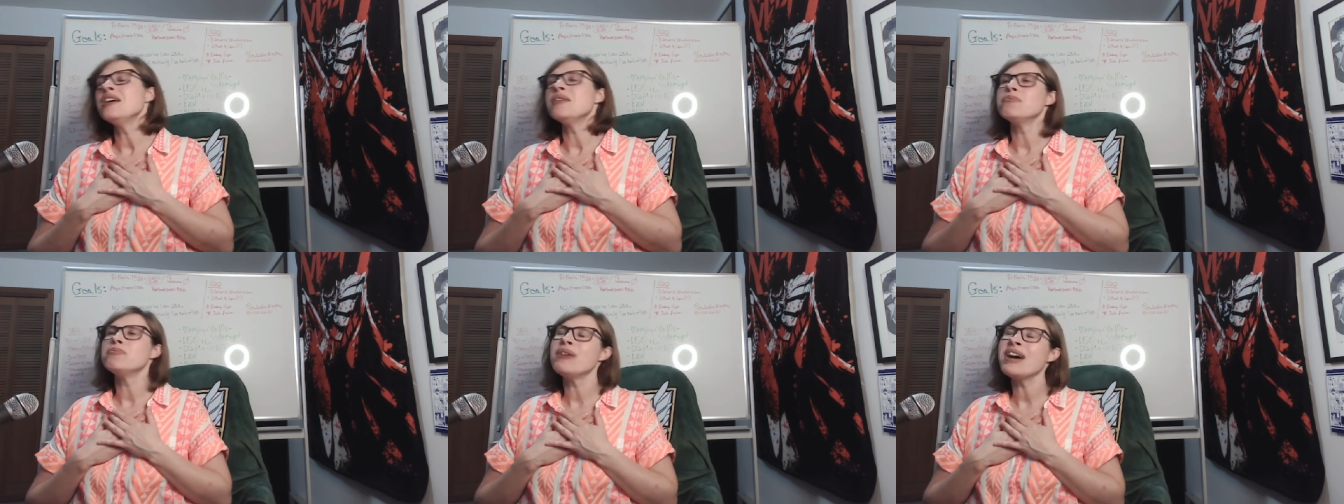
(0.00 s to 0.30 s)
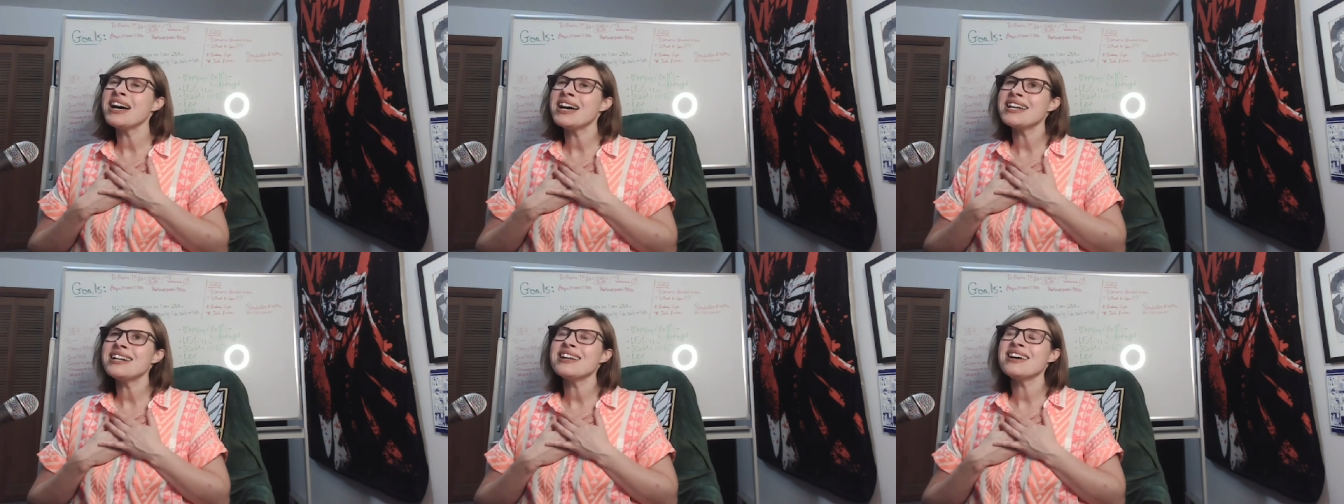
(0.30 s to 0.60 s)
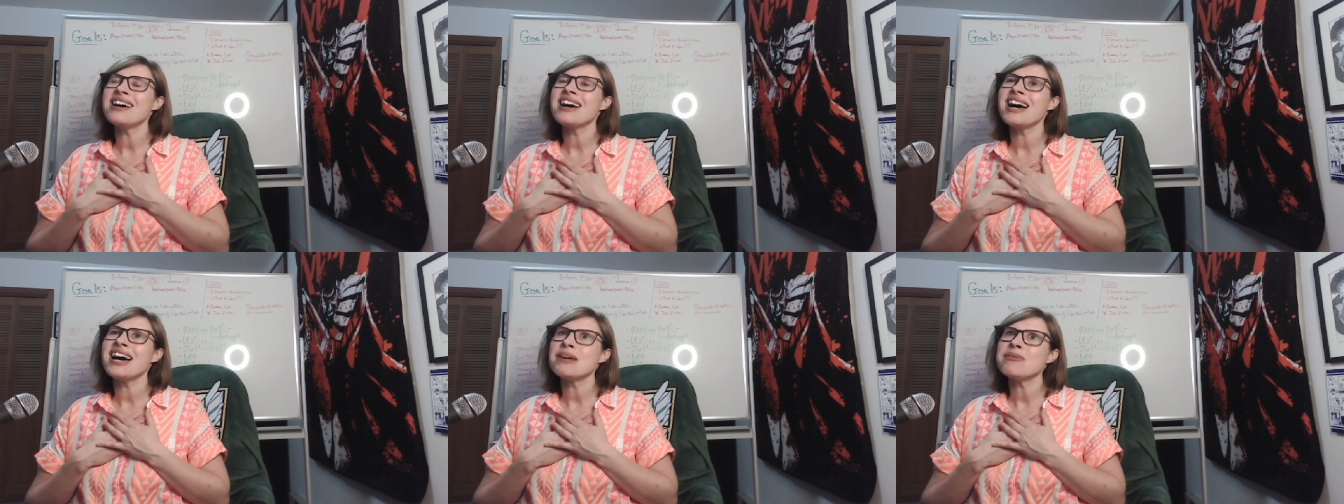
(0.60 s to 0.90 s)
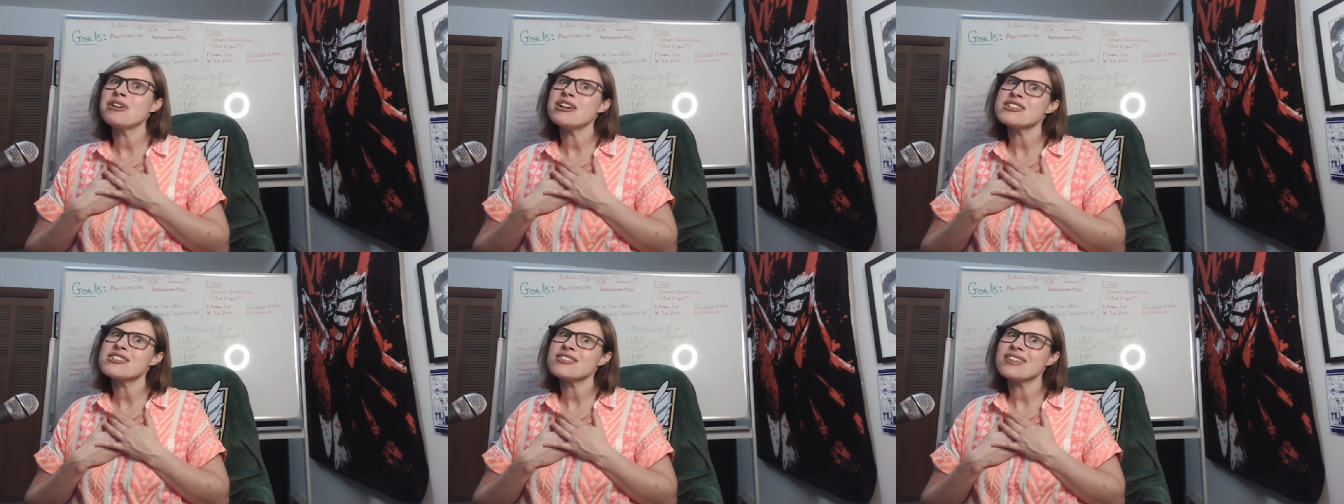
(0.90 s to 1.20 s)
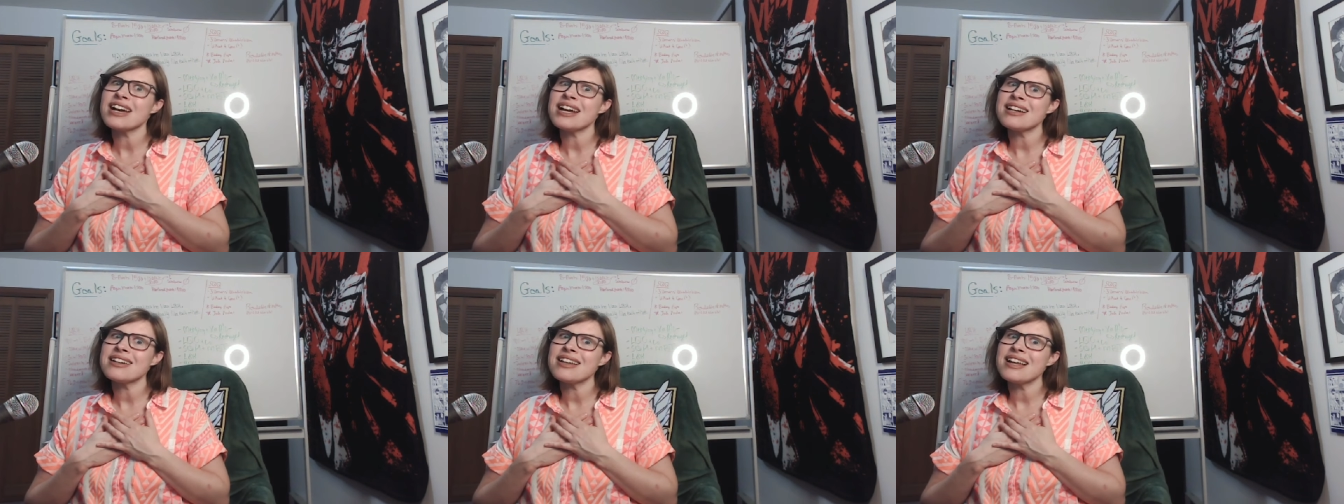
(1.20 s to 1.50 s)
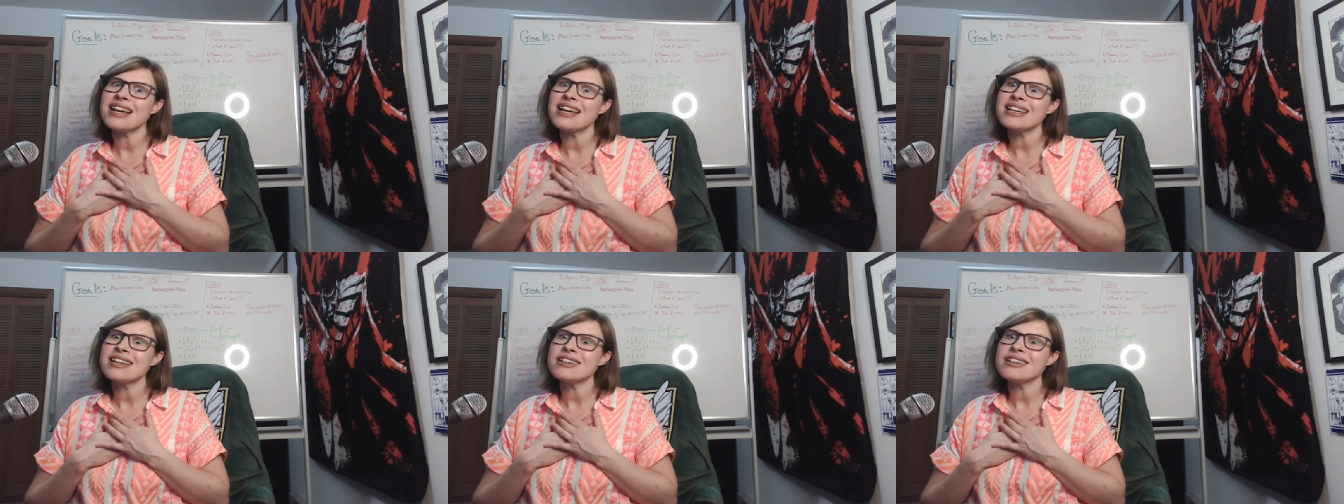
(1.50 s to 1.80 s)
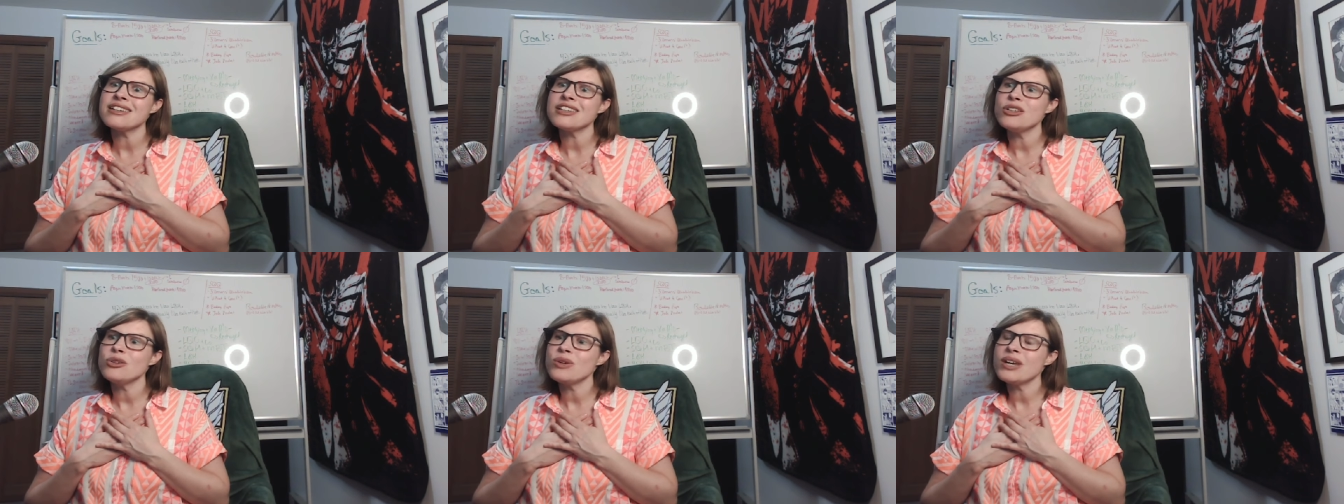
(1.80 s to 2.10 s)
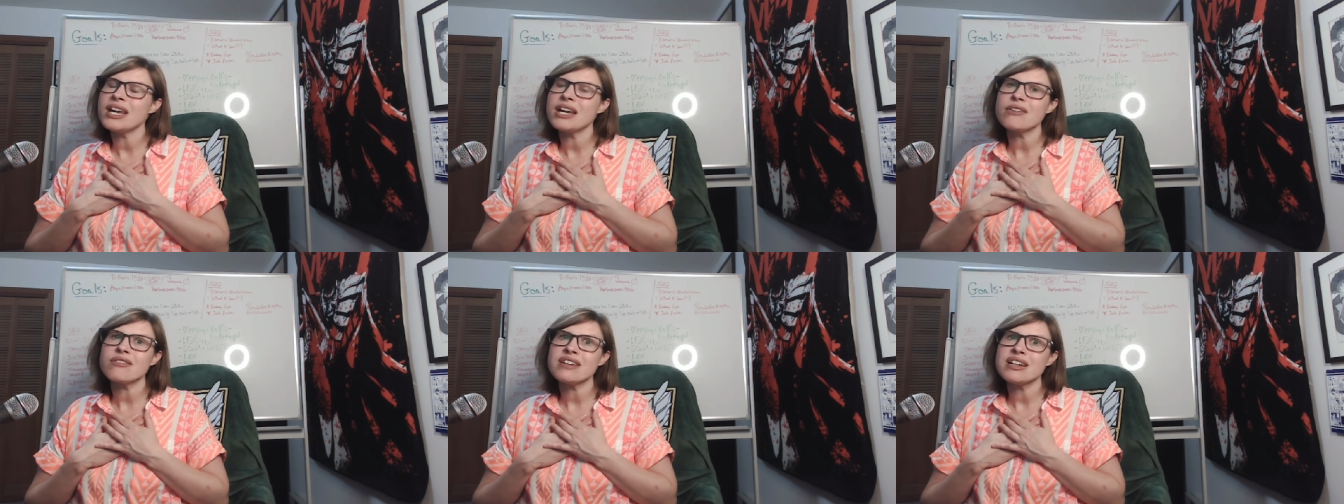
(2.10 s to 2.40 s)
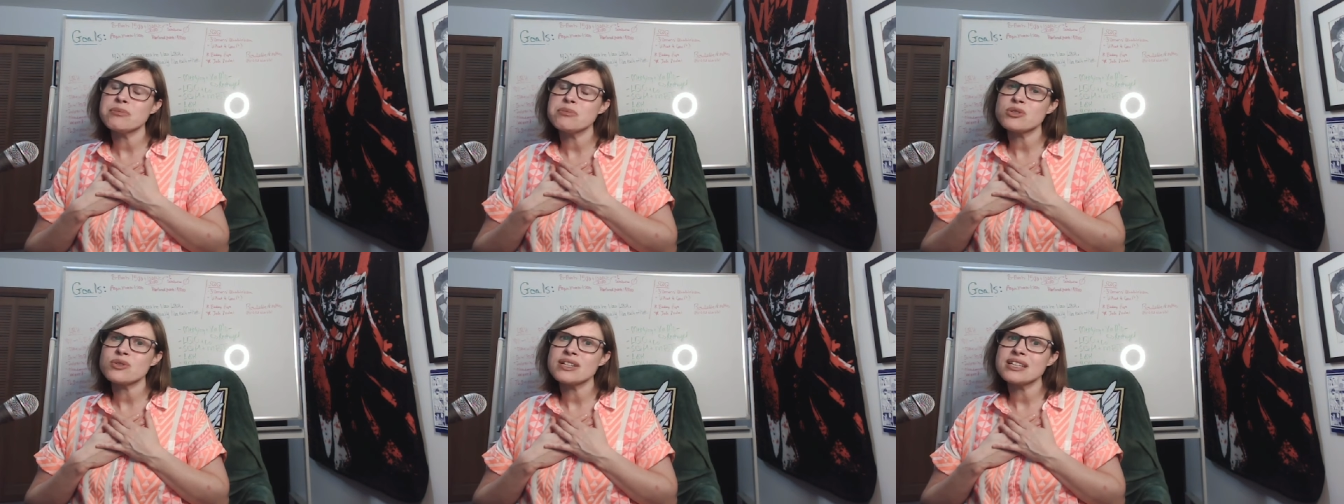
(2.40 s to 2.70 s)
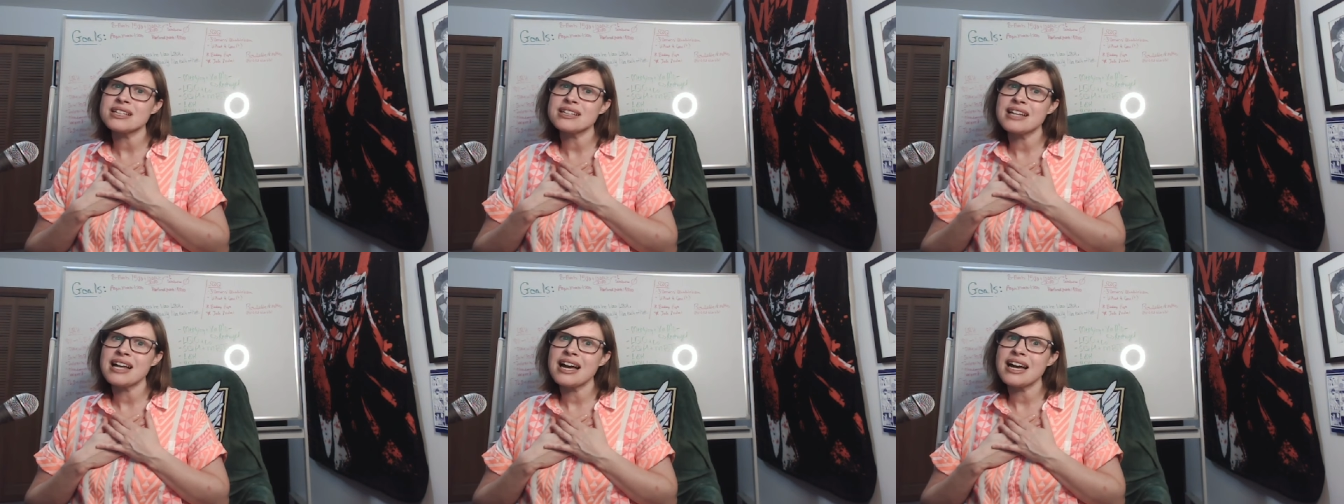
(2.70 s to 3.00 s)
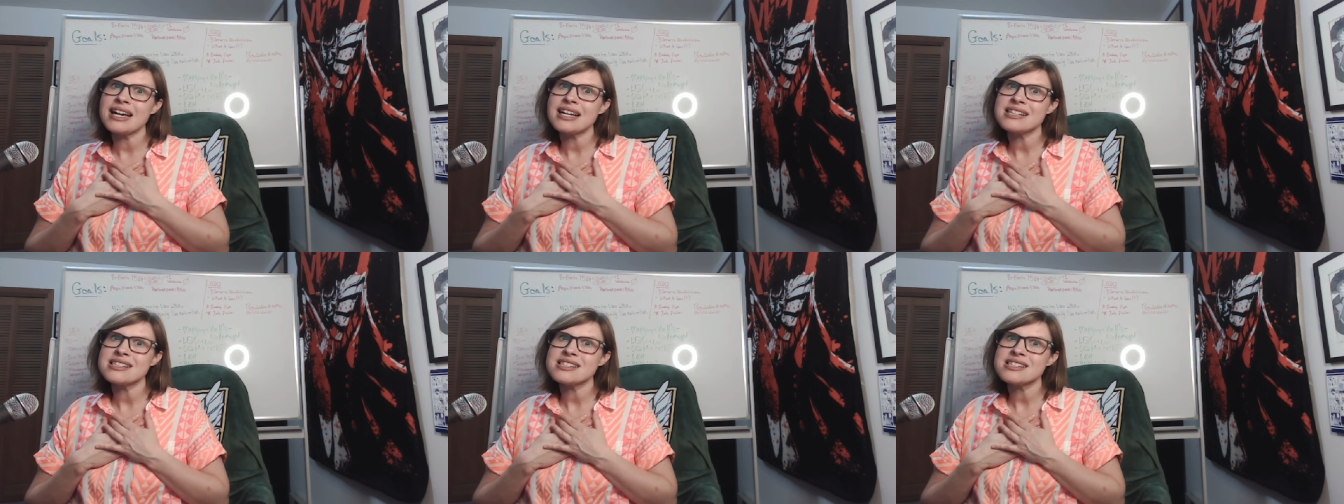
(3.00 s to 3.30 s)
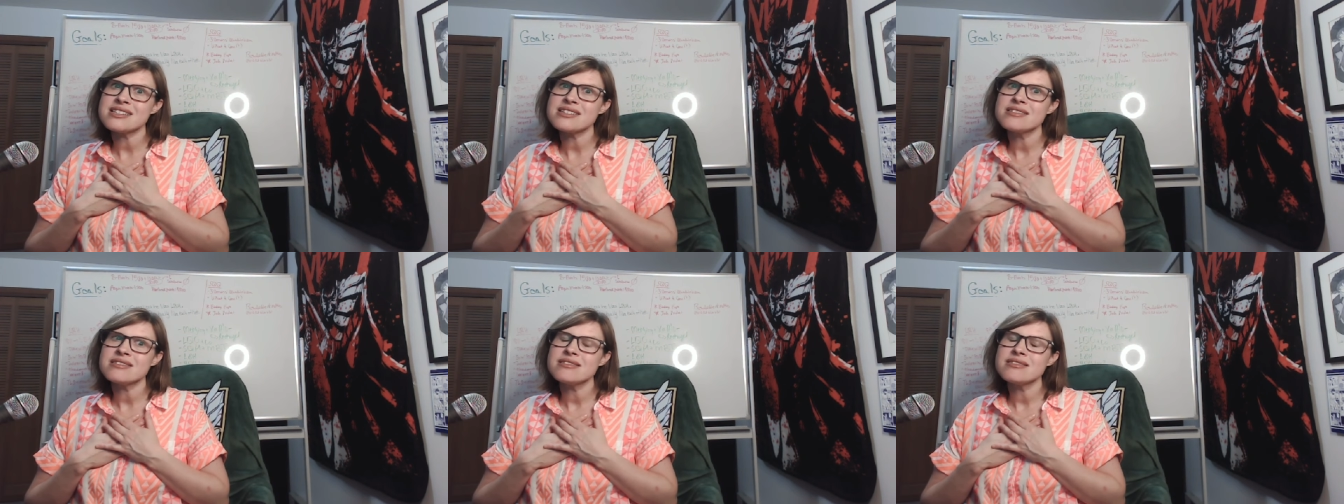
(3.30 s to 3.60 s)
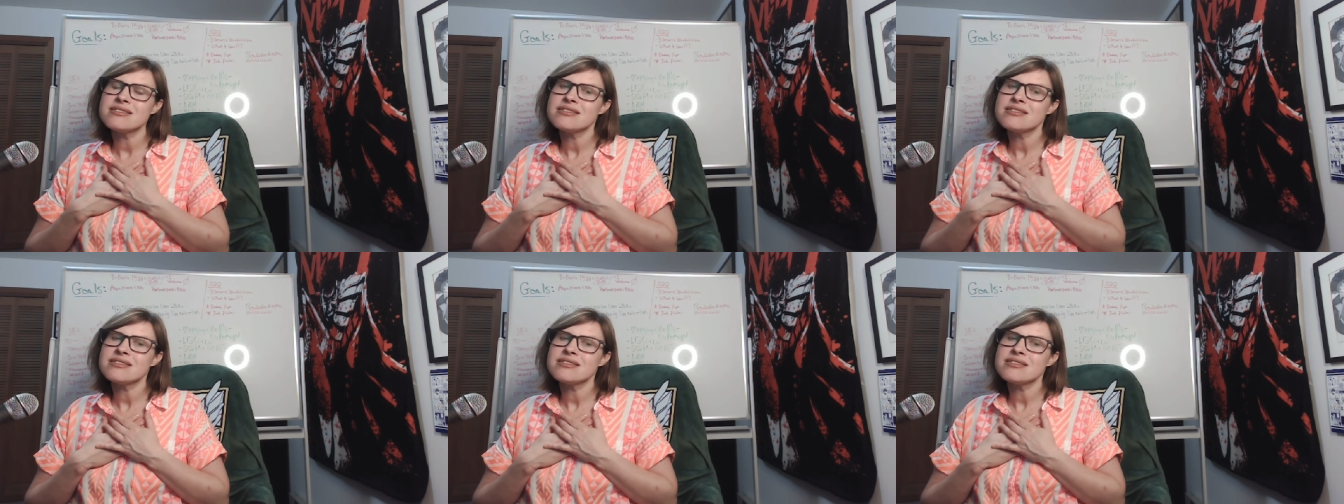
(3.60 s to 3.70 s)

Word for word: But I'm also kind of like, you can't read between the lines